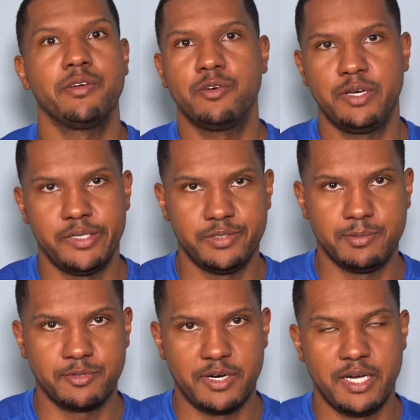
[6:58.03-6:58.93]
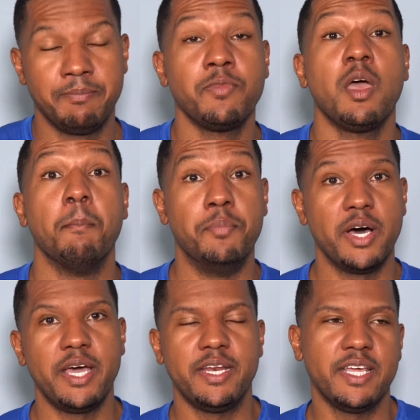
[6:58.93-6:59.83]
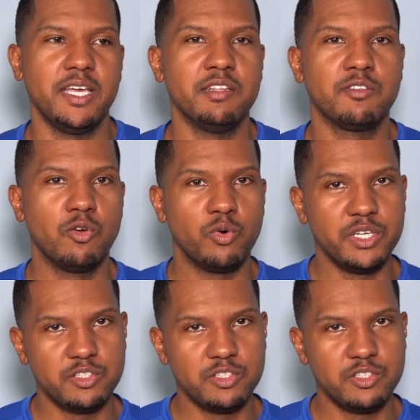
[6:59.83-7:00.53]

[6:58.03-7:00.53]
go ahead and subscribe, but it's going